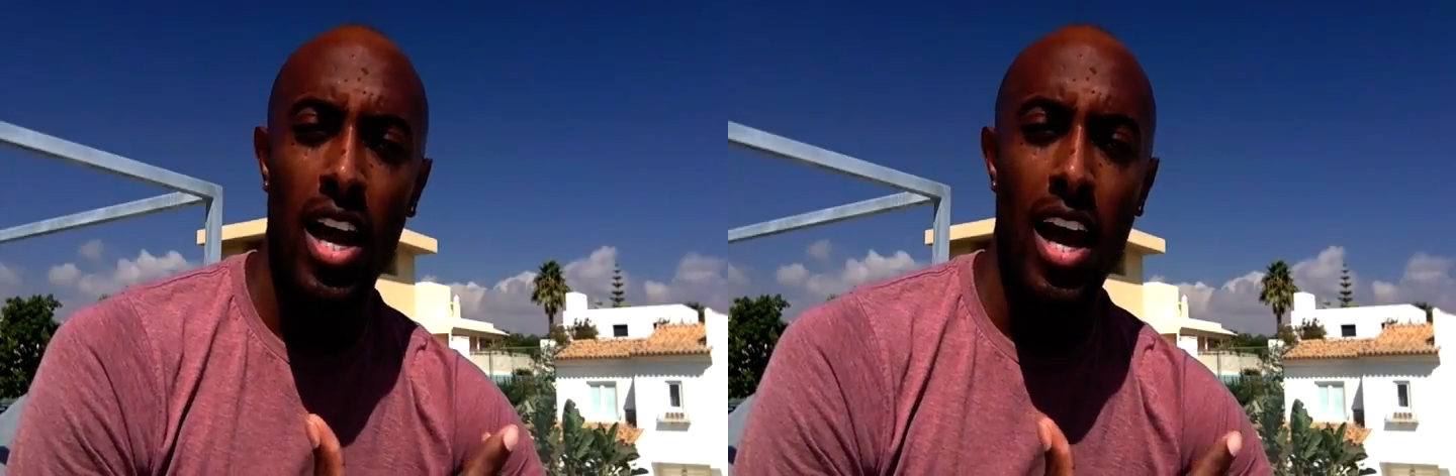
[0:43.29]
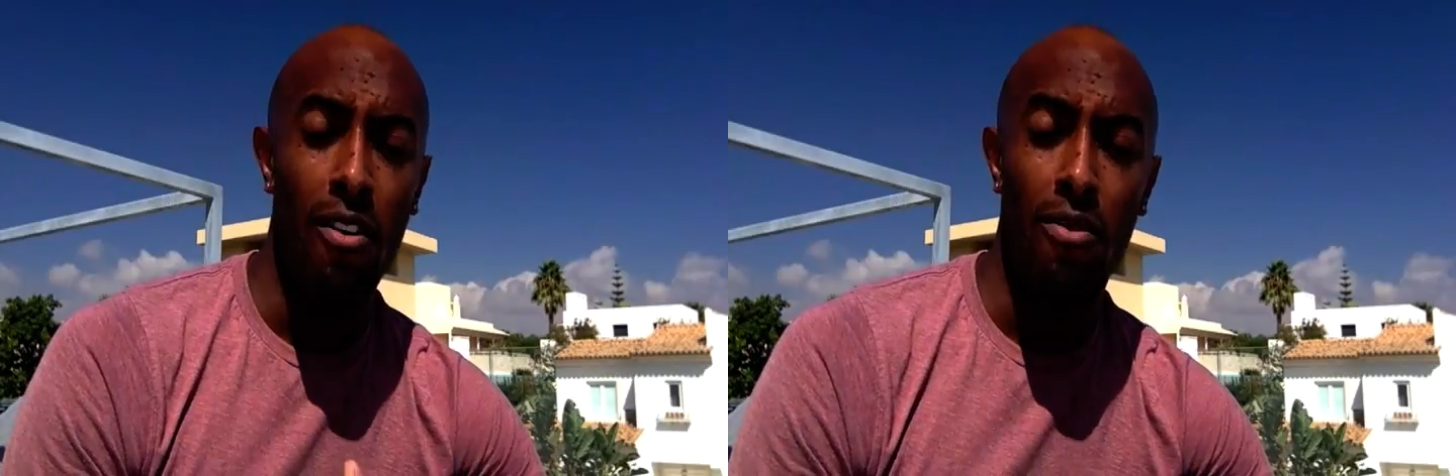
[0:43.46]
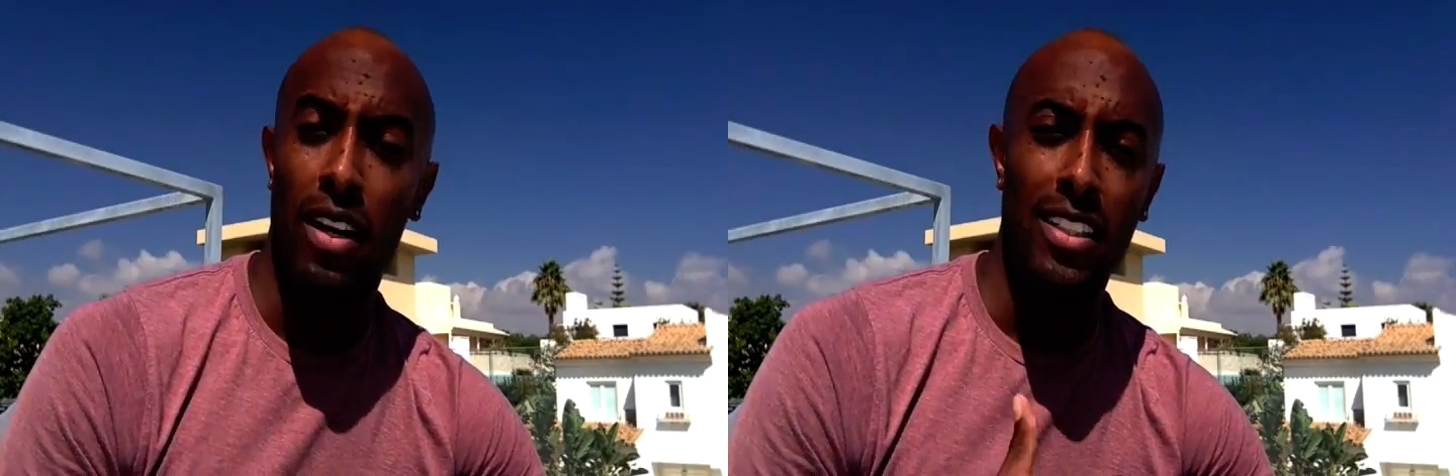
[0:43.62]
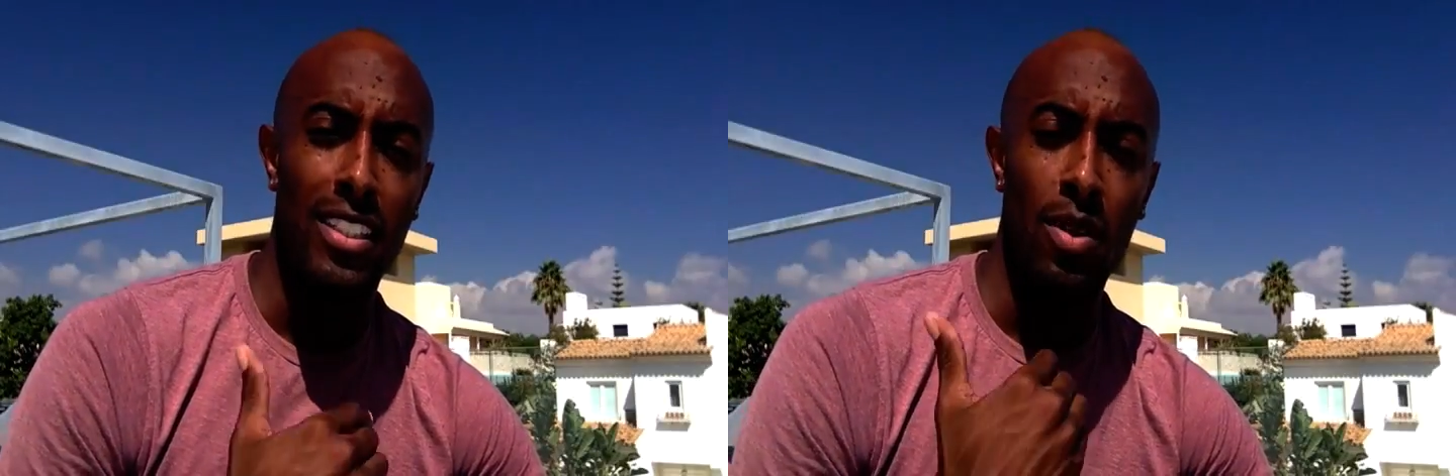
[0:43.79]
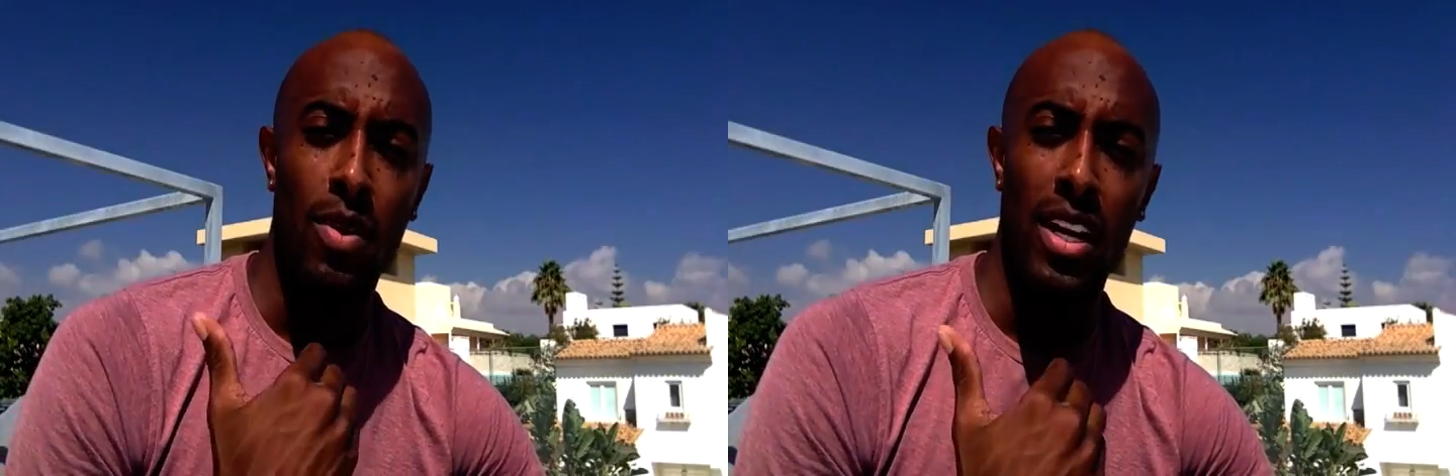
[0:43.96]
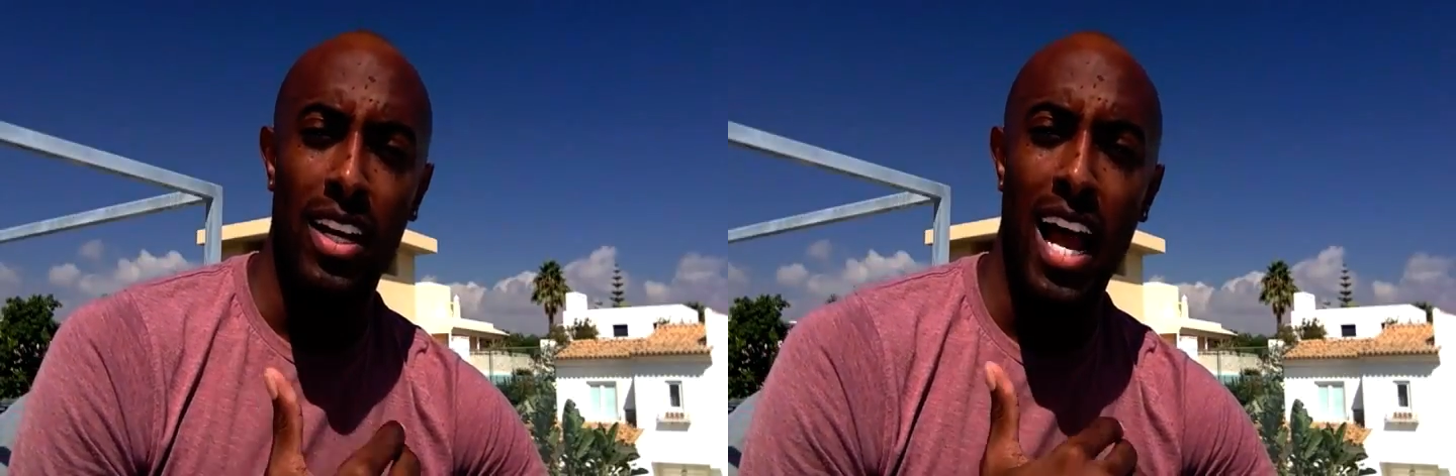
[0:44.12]
I think it's going to
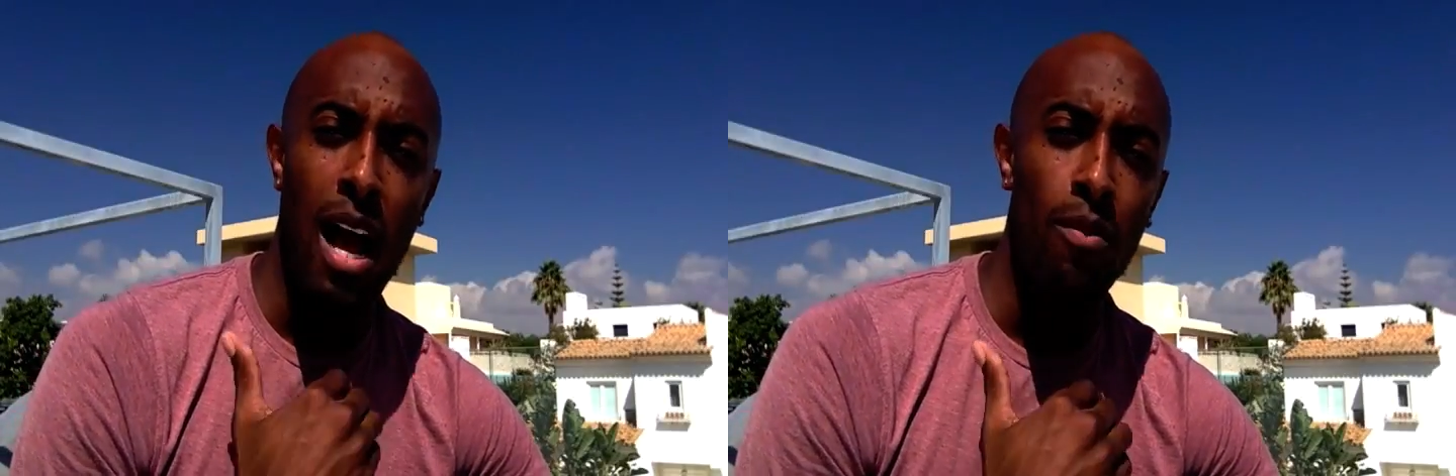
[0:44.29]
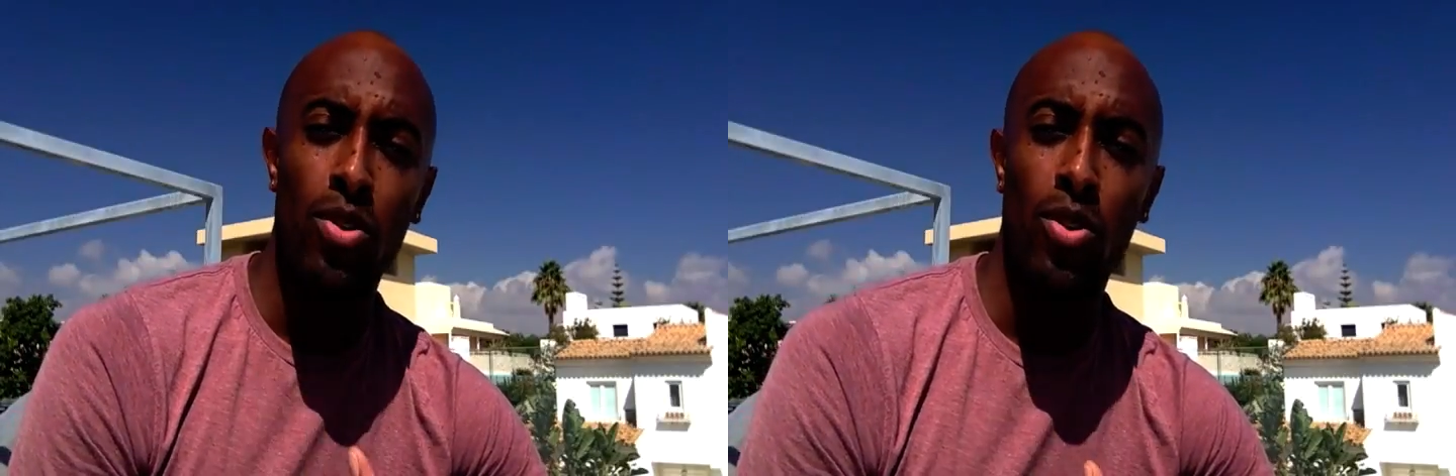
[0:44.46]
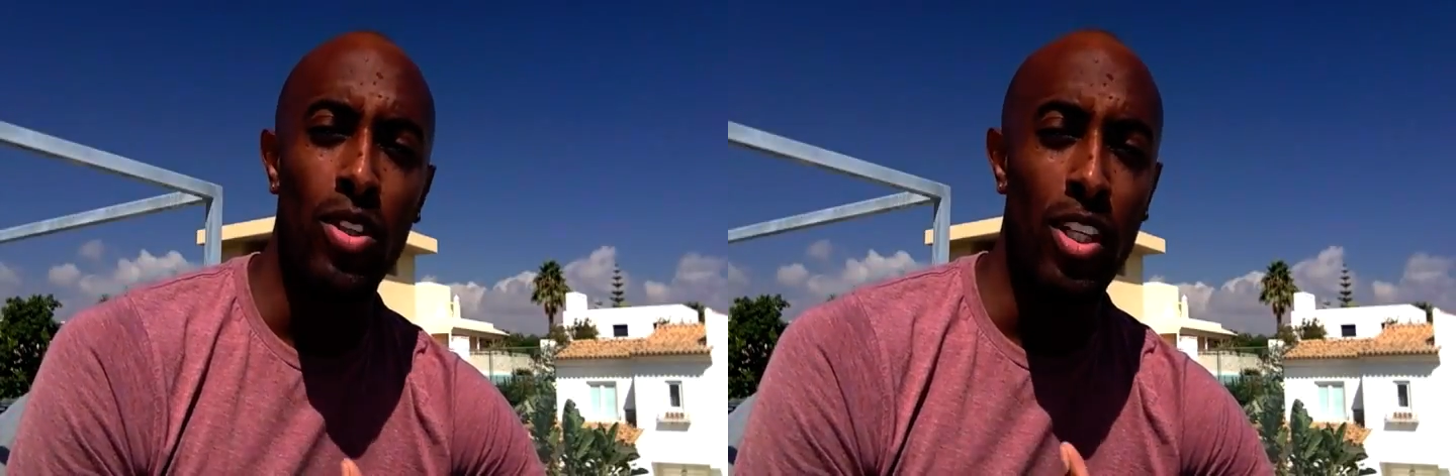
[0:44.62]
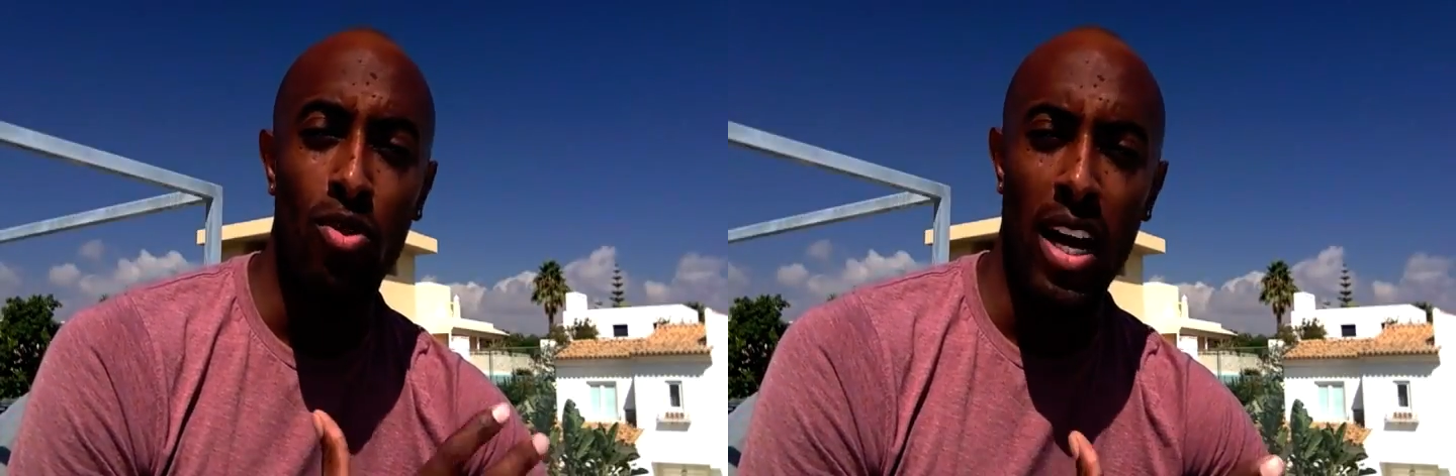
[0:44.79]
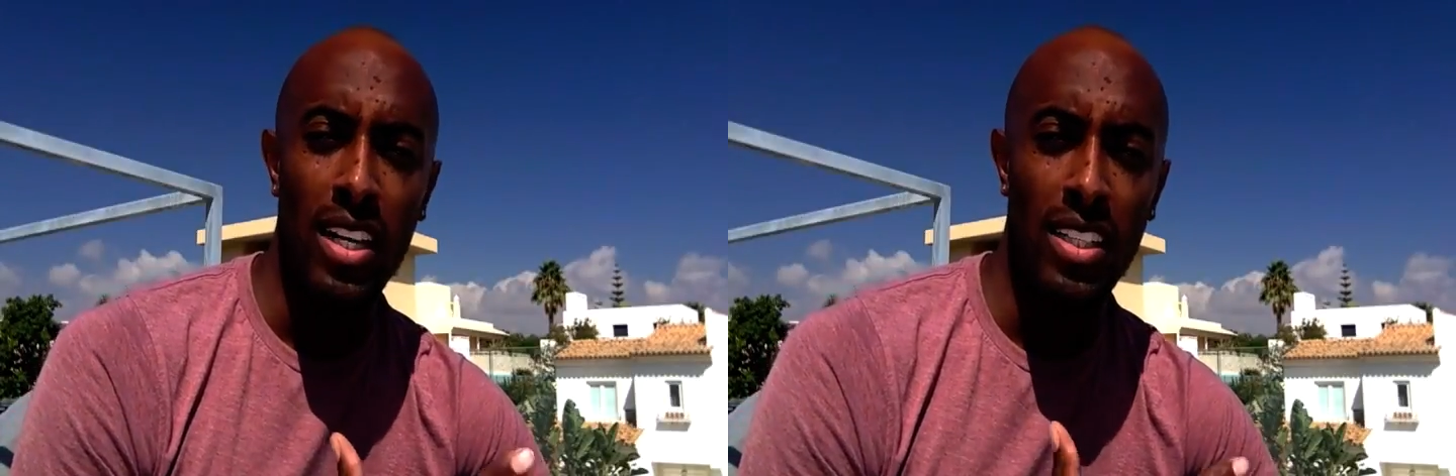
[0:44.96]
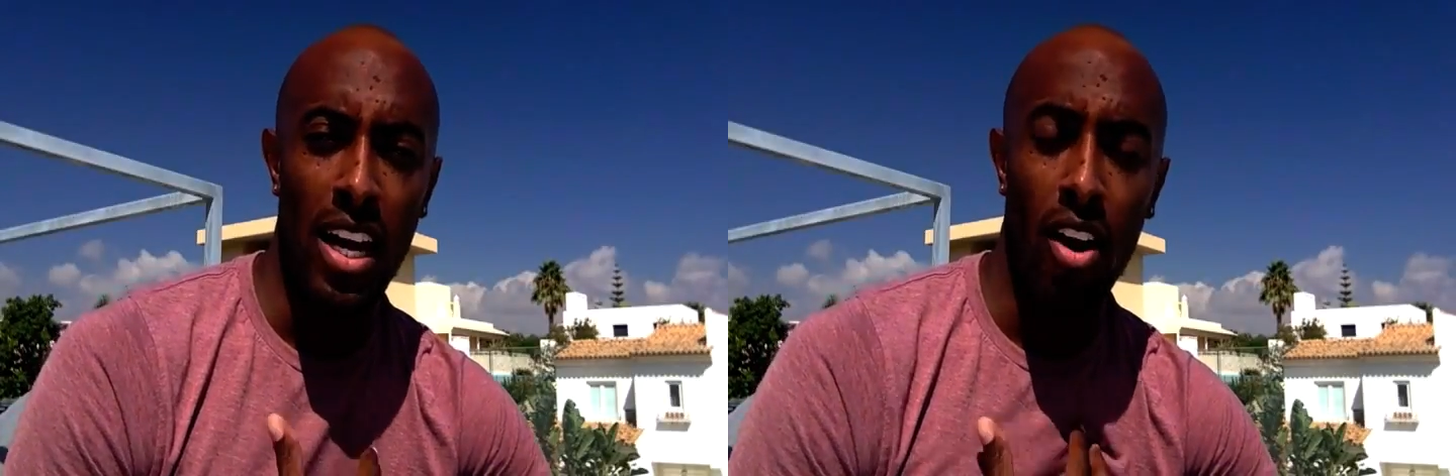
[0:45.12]
be an absolutely great day,